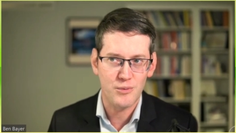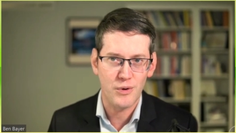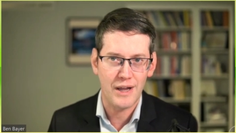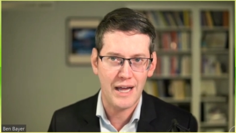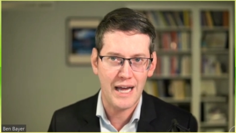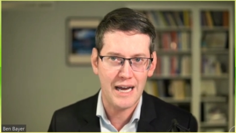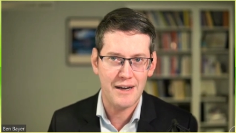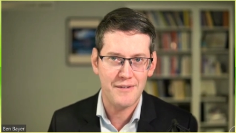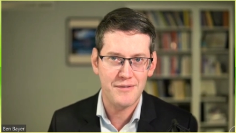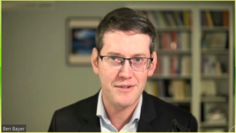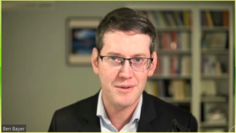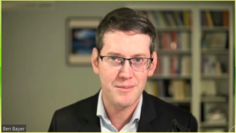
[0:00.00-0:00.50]
We'll
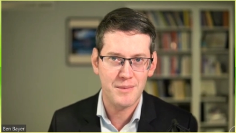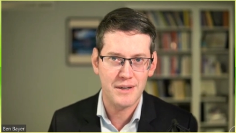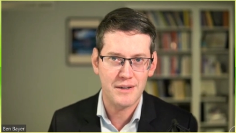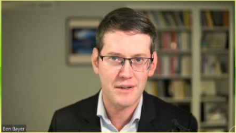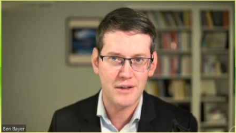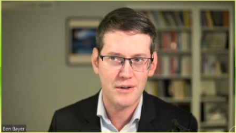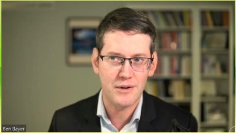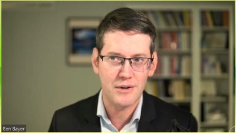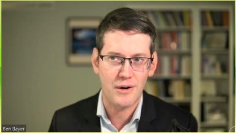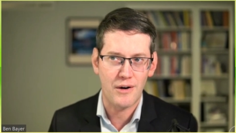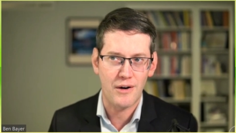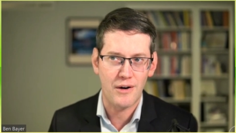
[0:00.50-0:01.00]
have to
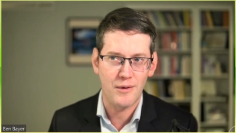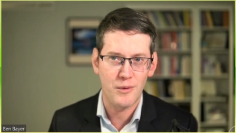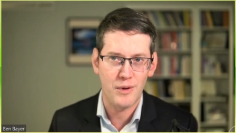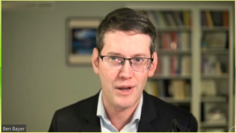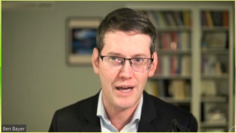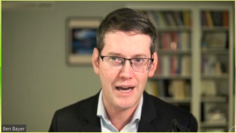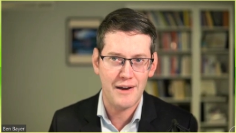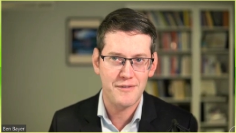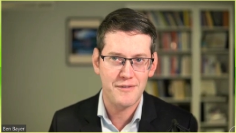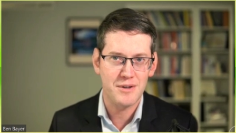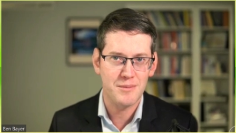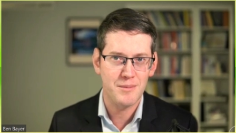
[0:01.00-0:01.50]
make a call. We'll
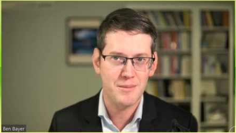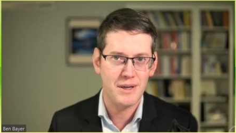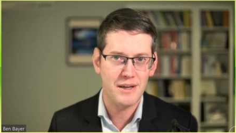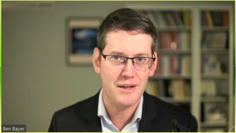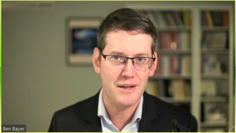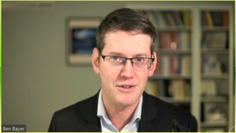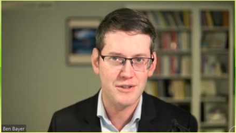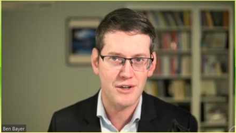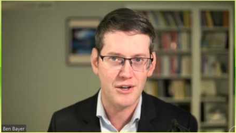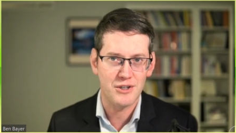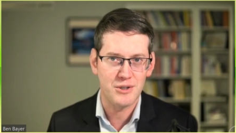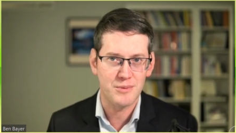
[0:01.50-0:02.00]
have to make
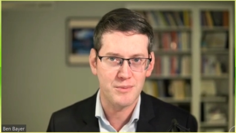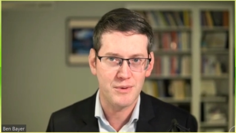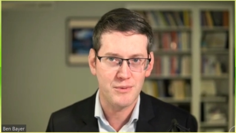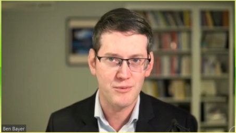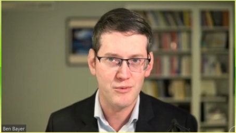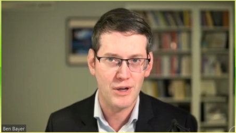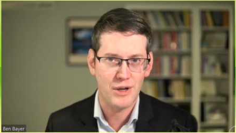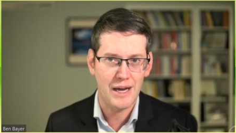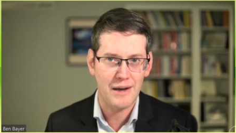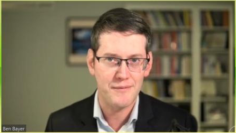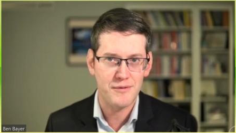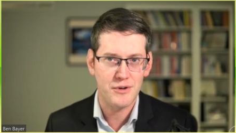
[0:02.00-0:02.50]
a judgment.
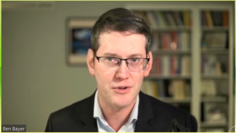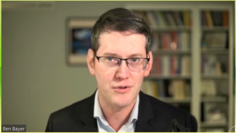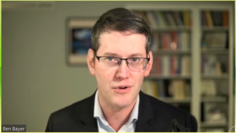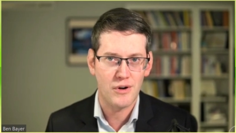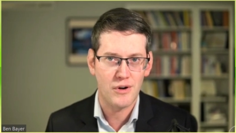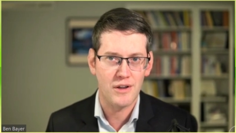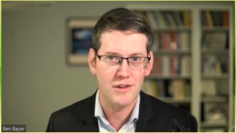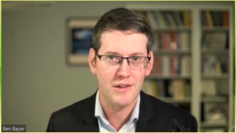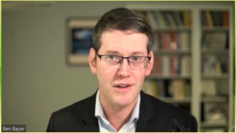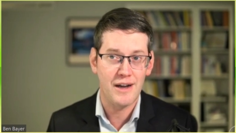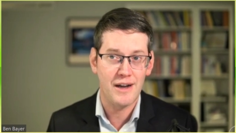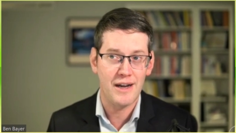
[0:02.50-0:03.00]
We'll have to
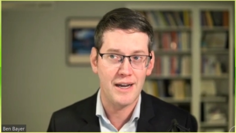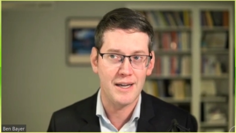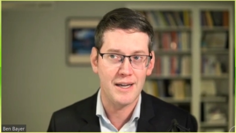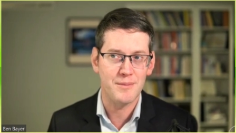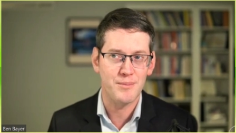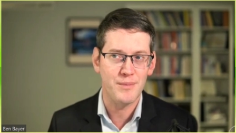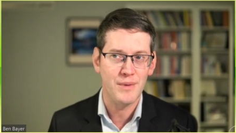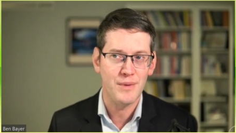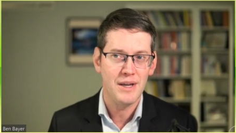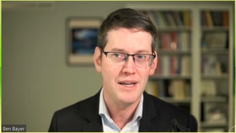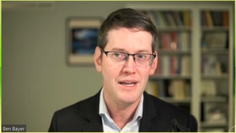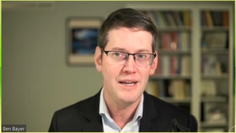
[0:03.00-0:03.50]
draw a
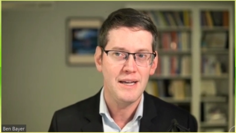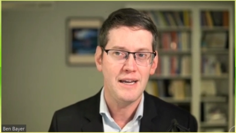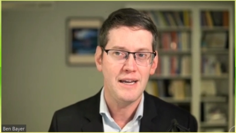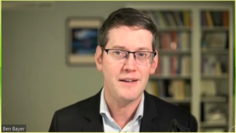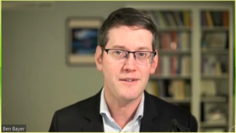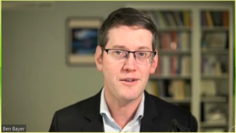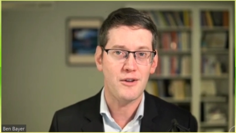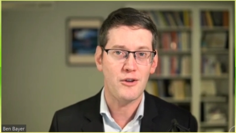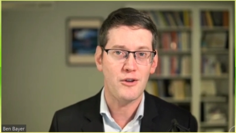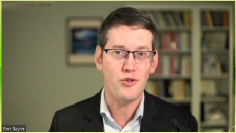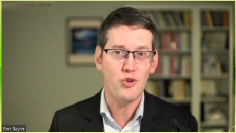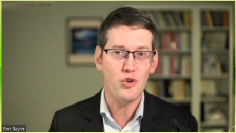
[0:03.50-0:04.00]
line.
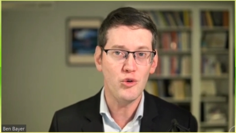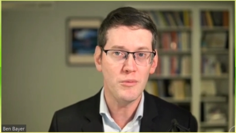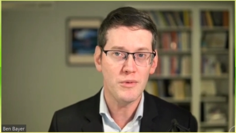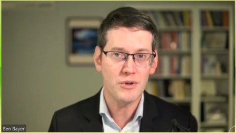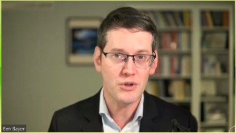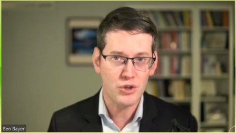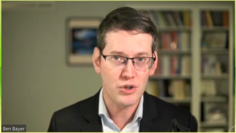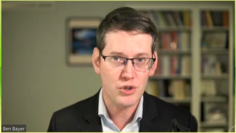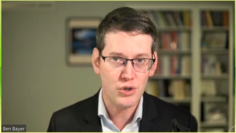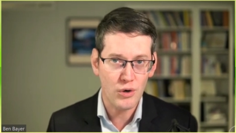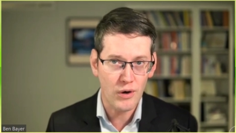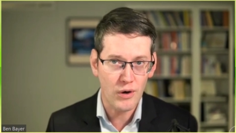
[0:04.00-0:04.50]
It's a
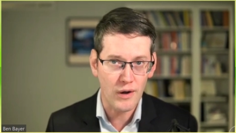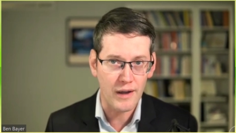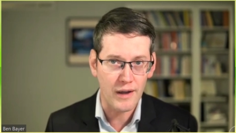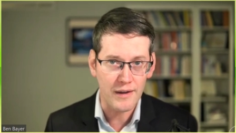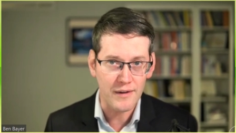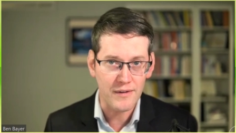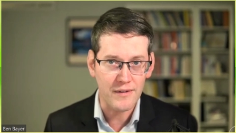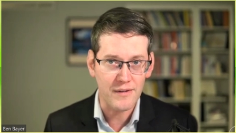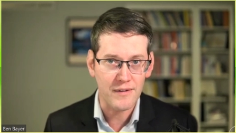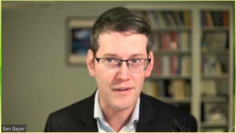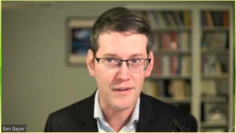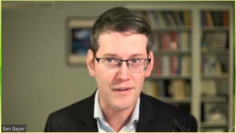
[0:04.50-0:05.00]
human choice.